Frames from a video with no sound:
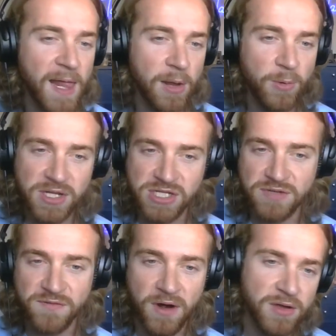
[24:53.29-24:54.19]
which
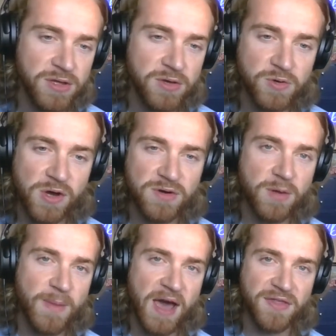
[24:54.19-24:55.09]
for all you who don't know
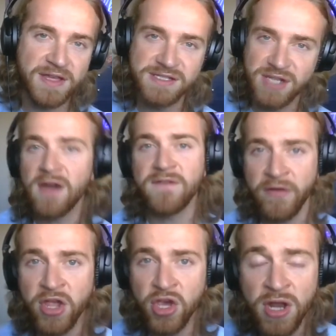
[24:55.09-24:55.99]
math is not
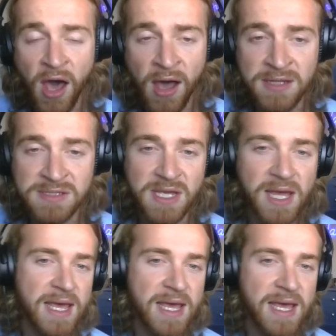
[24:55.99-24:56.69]
very good odds.